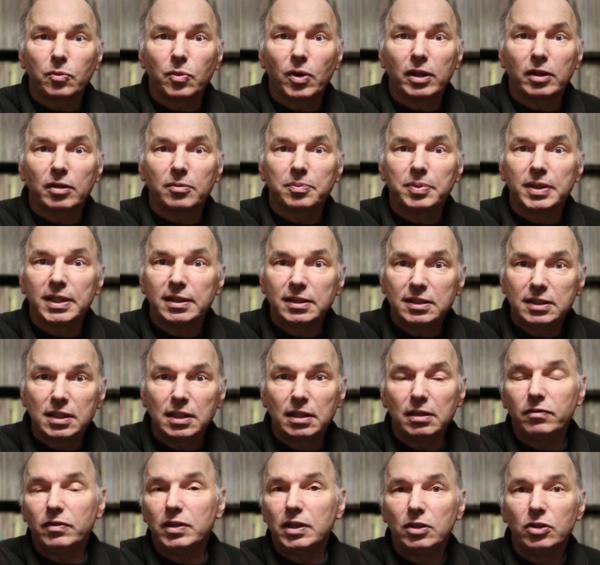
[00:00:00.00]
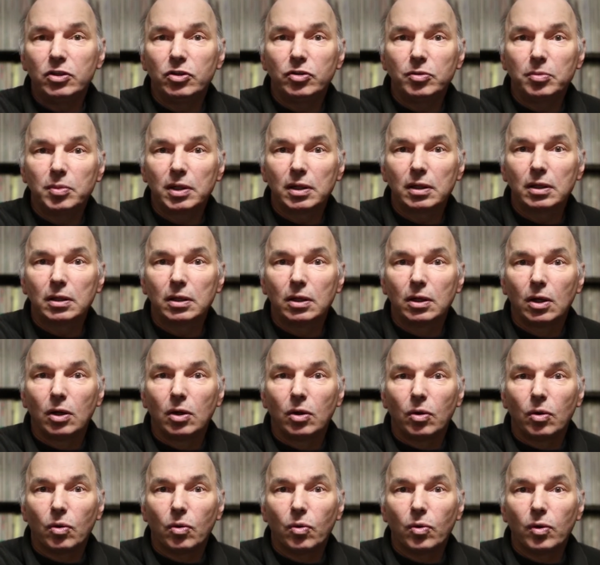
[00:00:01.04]
whether it be TV humor
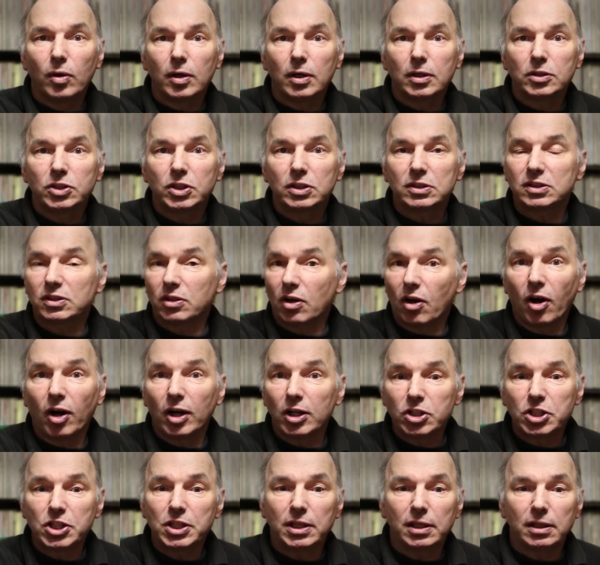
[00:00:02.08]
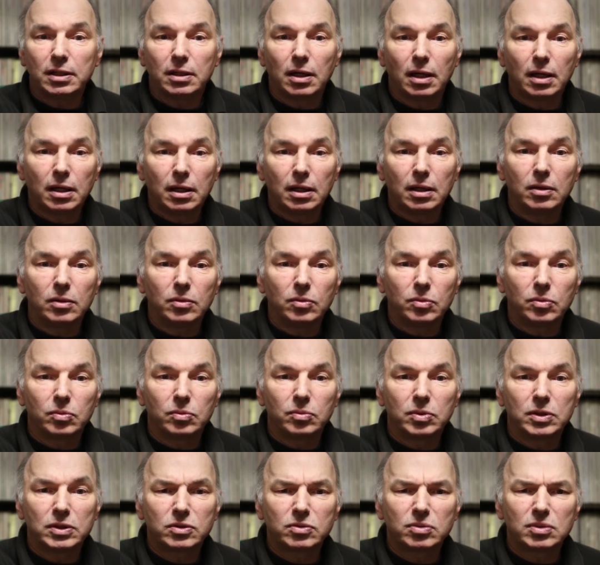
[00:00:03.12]
or just Archie,
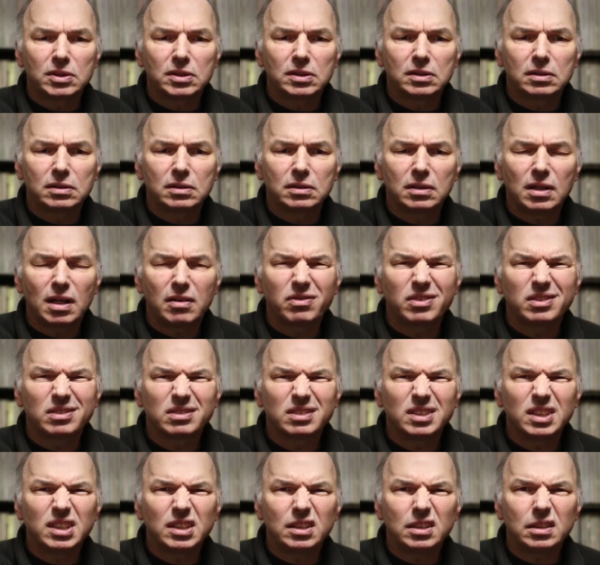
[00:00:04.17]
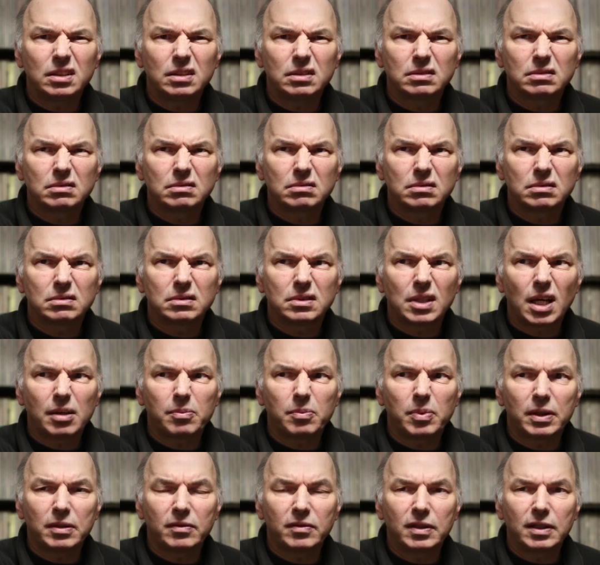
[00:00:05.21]
which was never really that
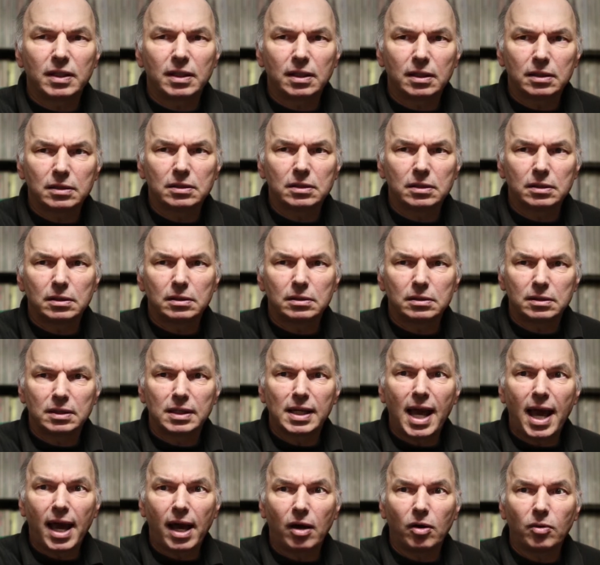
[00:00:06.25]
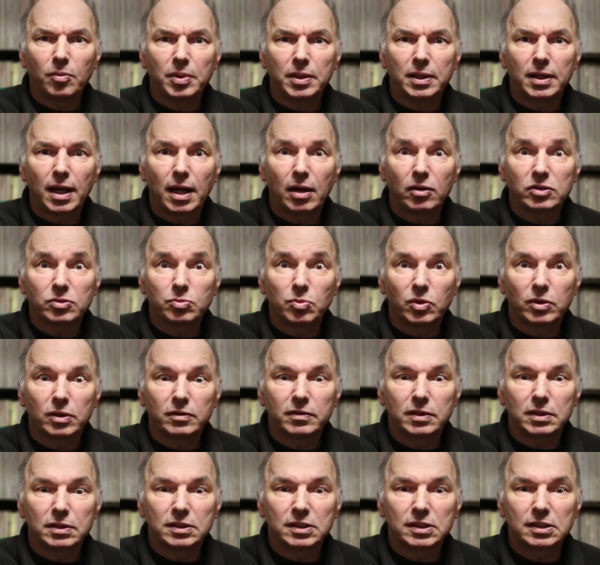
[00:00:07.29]
big of a thing until now, but now it's more
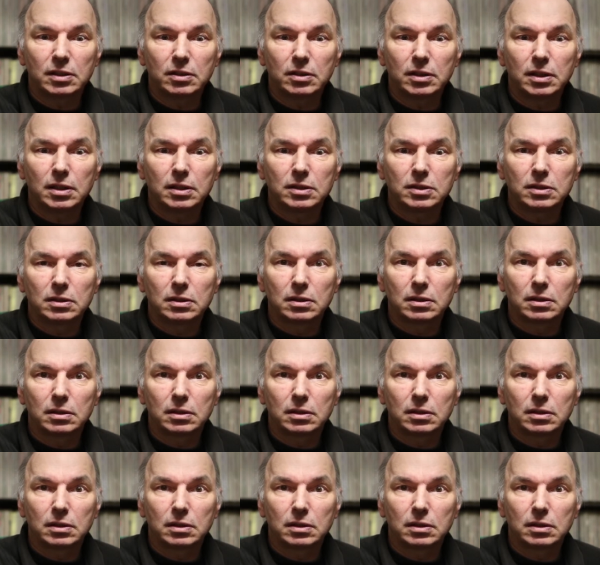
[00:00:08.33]
of a serious